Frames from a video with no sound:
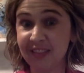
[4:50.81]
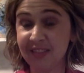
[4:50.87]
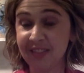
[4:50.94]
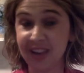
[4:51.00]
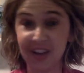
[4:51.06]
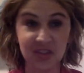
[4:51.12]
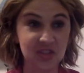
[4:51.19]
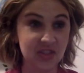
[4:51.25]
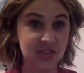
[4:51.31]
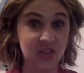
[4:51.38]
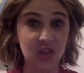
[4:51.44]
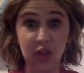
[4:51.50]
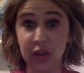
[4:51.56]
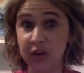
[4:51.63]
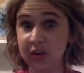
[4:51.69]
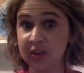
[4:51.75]
Like I just
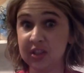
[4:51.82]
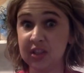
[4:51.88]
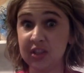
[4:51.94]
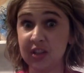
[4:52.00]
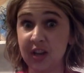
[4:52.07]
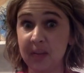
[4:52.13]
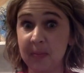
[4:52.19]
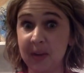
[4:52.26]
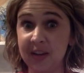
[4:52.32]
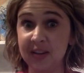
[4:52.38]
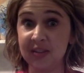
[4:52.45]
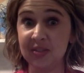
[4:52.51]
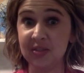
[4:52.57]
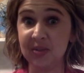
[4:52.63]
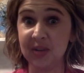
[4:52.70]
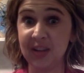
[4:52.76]
literally stood up. I
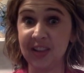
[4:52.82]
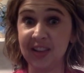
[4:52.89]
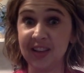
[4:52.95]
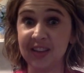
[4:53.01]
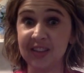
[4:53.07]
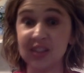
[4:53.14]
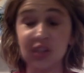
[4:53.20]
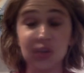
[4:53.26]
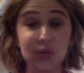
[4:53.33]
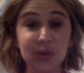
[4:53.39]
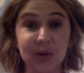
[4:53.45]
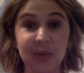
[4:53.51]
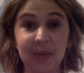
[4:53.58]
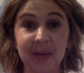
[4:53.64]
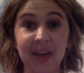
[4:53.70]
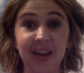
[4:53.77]
didn't do anything else. I stood
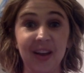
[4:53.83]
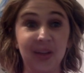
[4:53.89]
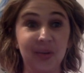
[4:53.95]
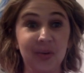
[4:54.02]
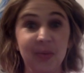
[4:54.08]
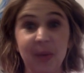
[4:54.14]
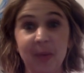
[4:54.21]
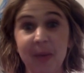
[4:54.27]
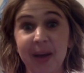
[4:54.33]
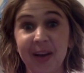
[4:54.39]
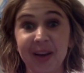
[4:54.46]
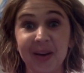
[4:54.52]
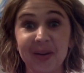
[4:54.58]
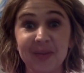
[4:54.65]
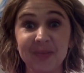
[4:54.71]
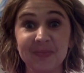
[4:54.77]
up and I threw my back
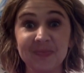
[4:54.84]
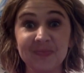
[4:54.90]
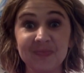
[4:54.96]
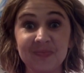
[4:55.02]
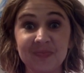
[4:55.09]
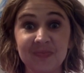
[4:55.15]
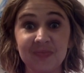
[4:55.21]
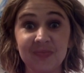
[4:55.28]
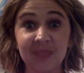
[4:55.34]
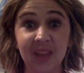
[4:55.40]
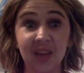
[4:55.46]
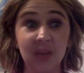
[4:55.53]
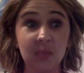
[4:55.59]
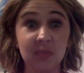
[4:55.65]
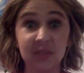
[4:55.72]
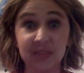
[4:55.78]
out,
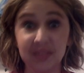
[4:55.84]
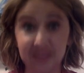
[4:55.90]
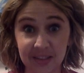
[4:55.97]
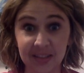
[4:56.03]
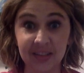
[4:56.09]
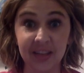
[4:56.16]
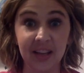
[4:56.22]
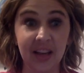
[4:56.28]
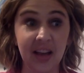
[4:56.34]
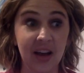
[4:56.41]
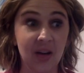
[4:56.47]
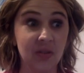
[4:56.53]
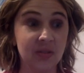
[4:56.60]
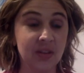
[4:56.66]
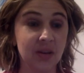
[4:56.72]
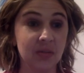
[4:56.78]
like completely
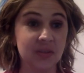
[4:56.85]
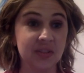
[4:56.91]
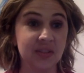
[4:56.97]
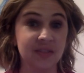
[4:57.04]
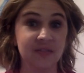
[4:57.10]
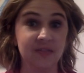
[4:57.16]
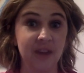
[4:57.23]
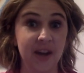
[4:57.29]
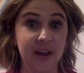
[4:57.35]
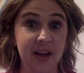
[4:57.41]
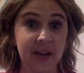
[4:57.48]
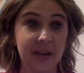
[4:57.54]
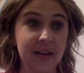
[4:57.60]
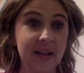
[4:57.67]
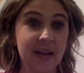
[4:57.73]
out. That was on Friday.